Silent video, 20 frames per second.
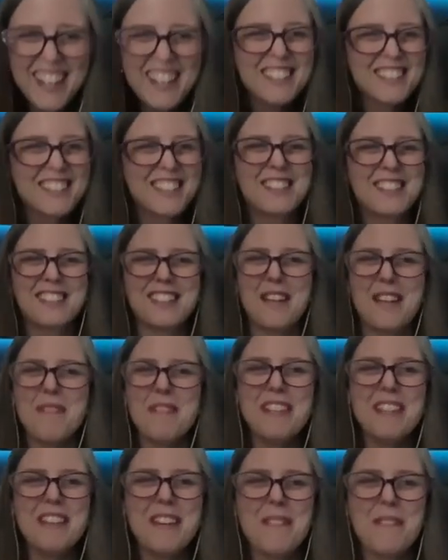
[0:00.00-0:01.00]
So some
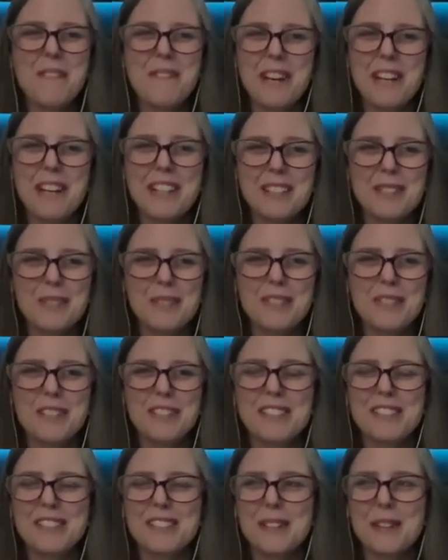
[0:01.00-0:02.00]
of the effects were
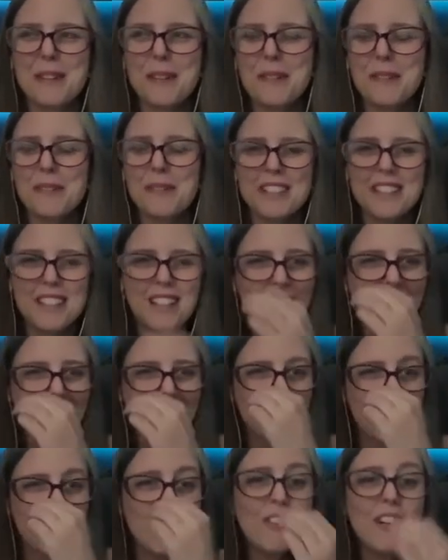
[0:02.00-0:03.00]
just so fun.
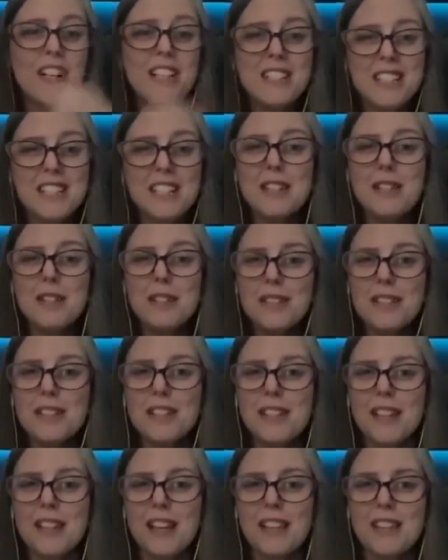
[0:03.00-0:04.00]
If I did
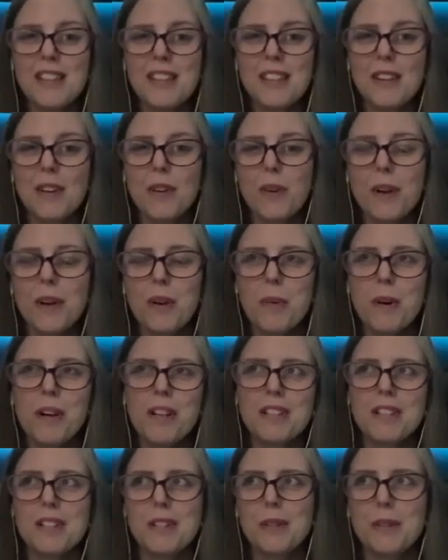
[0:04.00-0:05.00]
decide that, oh, I
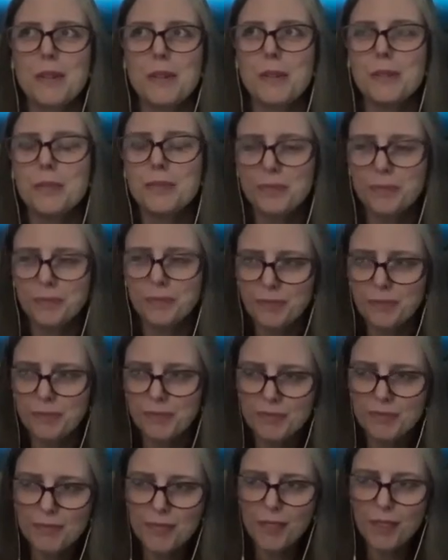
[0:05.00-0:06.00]
want to
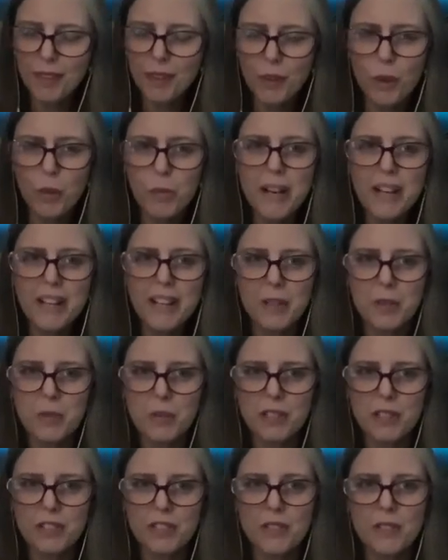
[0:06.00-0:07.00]
go back and
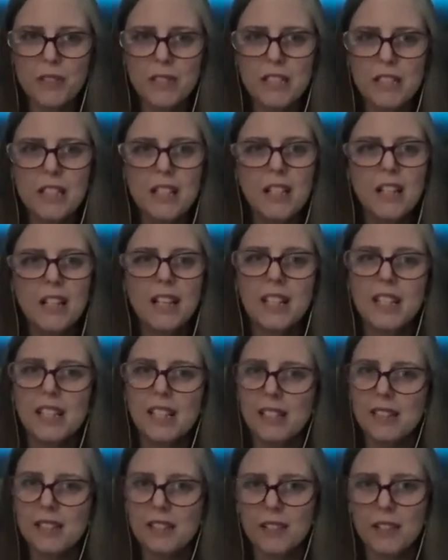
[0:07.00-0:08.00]
watch something, I could
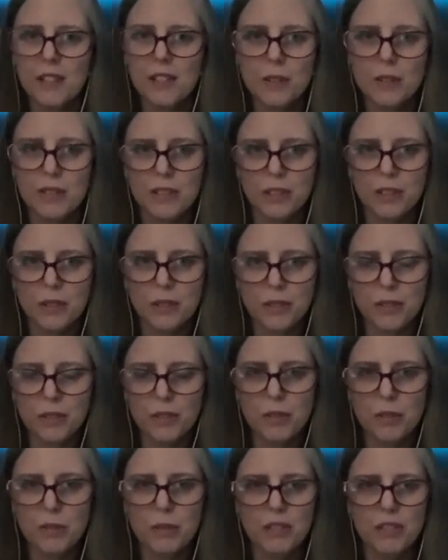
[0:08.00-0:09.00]
easily go on
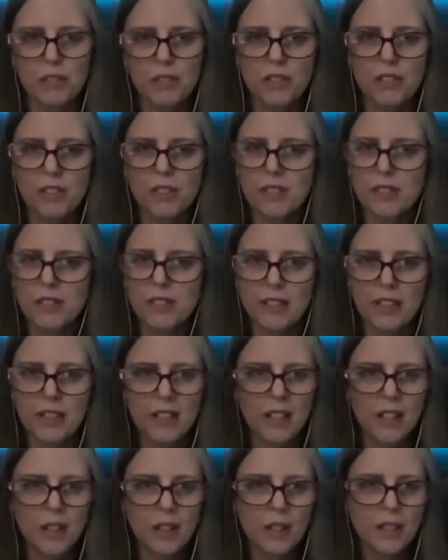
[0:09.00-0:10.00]
YouTube and just
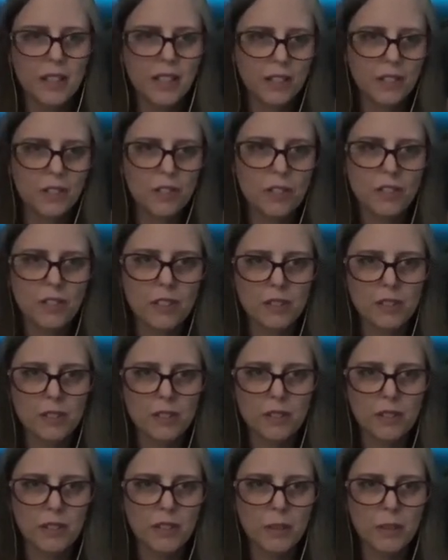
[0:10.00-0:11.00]
catch
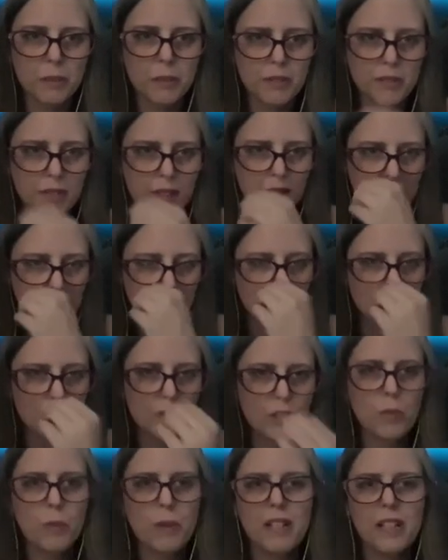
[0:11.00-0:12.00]
little clips of it.
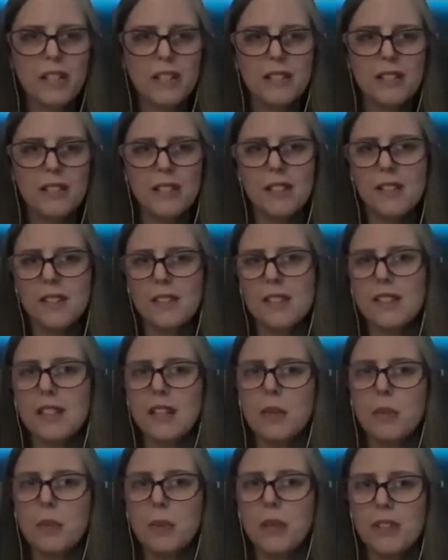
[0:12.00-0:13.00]
So when I say this is
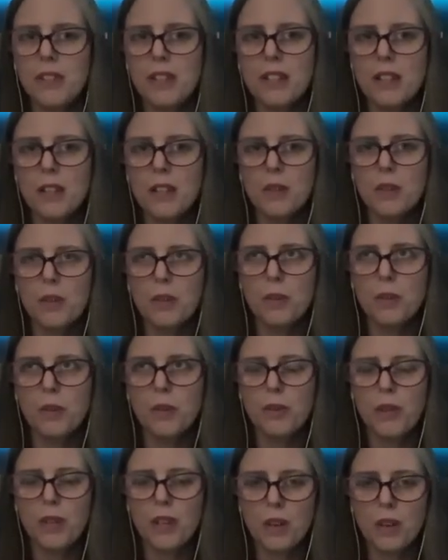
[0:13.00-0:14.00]
not one that
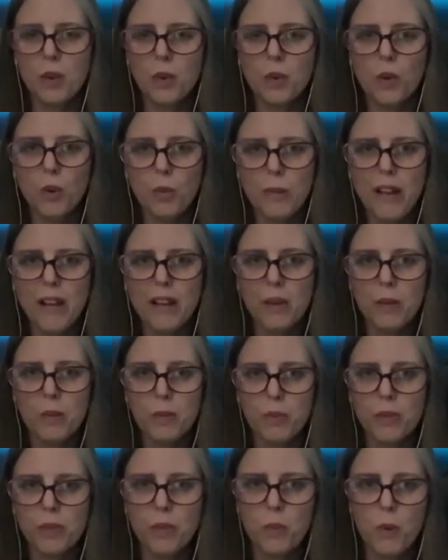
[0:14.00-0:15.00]
I'll go back and
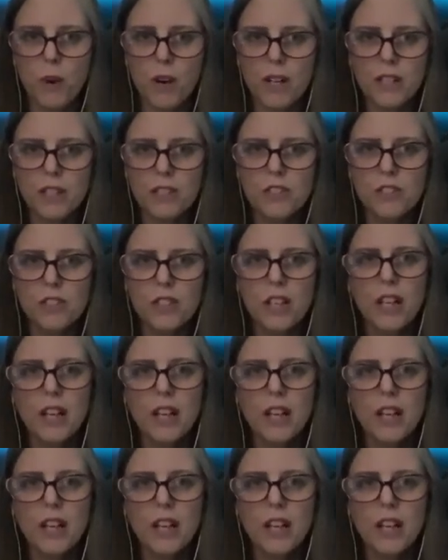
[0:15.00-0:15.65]
rewatch,